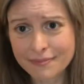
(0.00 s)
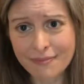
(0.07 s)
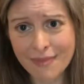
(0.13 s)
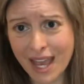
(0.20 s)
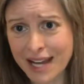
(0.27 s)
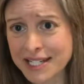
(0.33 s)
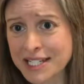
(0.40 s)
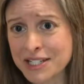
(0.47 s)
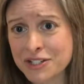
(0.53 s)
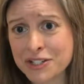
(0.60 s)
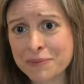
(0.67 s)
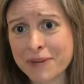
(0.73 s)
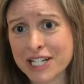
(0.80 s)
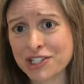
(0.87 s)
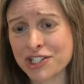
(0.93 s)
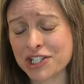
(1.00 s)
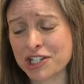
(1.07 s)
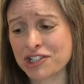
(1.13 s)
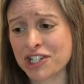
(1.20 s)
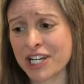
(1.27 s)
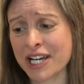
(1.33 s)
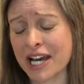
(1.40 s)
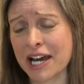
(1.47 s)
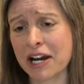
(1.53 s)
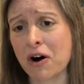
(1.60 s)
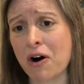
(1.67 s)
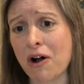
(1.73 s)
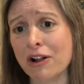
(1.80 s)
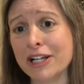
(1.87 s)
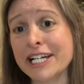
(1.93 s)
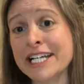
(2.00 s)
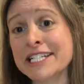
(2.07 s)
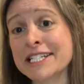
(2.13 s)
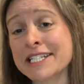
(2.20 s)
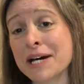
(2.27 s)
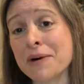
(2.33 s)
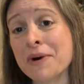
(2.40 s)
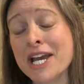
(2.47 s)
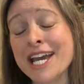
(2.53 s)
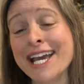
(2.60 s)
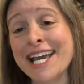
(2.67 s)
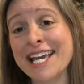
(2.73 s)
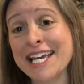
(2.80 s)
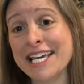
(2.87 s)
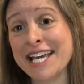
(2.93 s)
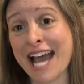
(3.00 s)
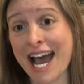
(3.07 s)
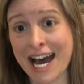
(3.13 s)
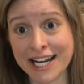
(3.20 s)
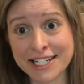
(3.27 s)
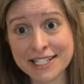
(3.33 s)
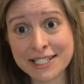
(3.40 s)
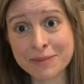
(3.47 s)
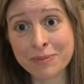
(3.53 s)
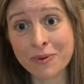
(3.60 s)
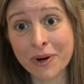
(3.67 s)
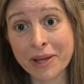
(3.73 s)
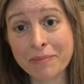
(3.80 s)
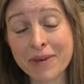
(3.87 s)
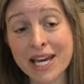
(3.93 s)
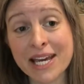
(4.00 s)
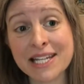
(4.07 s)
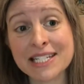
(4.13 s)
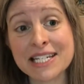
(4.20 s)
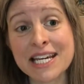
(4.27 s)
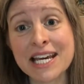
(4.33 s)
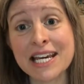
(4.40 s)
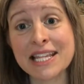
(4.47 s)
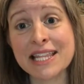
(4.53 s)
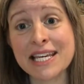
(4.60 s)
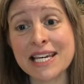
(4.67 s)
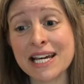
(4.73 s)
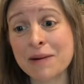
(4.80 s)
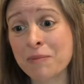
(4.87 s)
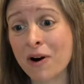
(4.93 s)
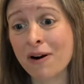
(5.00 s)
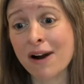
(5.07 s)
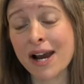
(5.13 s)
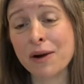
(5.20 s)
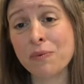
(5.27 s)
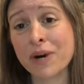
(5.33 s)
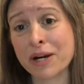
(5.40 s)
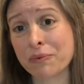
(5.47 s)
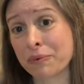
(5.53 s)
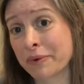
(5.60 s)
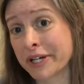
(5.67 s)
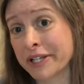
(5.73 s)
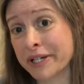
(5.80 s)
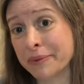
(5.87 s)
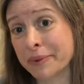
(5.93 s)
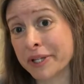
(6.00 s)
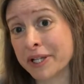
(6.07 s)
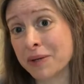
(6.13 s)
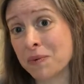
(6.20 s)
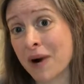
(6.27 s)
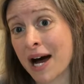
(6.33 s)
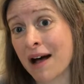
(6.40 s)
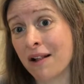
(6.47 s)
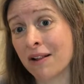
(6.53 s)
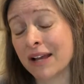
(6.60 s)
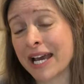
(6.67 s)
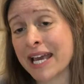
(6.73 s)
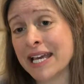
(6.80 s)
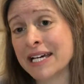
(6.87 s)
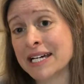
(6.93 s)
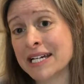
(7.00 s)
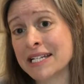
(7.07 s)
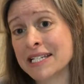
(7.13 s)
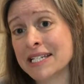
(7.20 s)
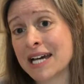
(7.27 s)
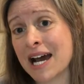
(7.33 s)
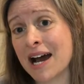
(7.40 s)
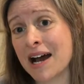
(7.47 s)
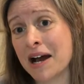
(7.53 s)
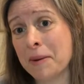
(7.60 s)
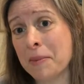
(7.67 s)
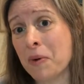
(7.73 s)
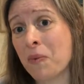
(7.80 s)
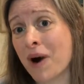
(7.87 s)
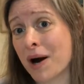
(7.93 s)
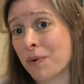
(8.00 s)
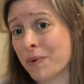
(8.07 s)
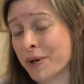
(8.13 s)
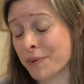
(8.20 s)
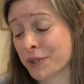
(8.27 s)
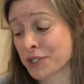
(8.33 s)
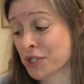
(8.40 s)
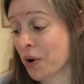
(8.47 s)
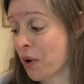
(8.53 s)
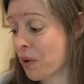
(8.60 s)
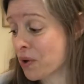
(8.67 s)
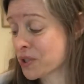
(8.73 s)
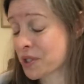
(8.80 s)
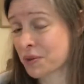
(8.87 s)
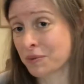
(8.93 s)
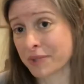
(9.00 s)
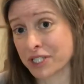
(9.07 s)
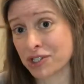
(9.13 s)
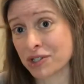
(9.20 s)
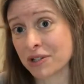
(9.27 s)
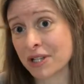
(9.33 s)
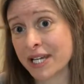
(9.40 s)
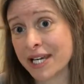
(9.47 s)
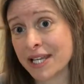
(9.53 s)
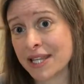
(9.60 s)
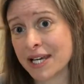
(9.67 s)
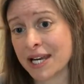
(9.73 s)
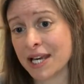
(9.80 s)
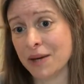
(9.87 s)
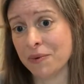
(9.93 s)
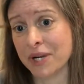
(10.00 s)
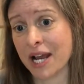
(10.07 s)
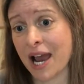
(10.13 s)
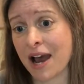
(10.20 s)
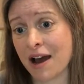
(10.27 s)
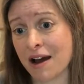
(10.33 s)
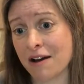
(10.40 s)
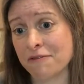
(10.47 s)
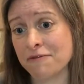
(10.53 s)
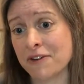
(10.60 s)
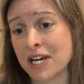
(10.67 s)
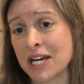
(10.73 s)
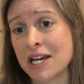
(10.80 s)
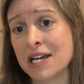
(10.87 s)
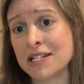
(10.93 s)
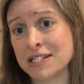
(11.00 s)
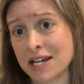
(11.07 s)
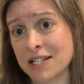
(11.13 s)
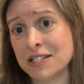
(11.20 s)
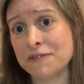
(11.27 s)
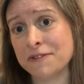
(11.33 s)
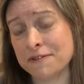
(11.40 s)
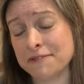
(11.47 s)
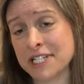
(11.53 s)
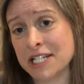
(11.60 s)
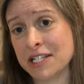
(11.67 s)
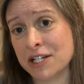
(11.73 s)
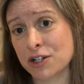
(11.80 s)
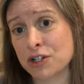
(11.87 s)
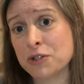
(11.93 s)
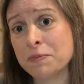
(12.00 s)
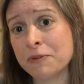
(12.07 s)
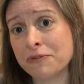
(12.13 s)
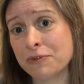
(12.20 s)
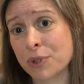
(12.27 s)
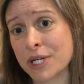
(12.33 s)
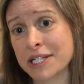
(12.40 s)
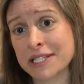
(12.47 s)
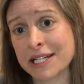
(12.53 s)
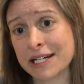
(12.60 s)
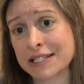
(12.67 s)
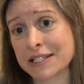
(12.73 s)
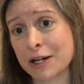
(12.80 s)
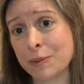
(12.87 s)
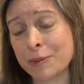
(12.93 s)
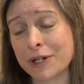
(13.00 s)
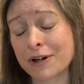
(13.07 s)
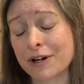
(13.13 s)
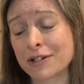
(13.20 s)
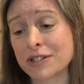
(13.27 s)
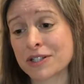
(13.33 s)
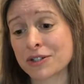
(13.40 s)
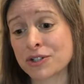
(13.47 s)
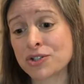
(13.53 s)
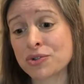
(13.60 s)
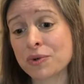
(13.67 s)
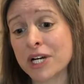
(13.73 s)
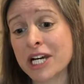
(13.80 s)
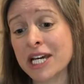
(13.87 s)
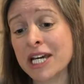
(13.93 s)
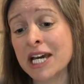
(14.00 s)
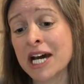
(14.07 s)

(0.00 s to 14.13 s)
I didn't do much stitching at all. And so he had his appointment. The MRI went really, really well. And while we were told originally that he would have 10 to 15 years before his next open heart surgery,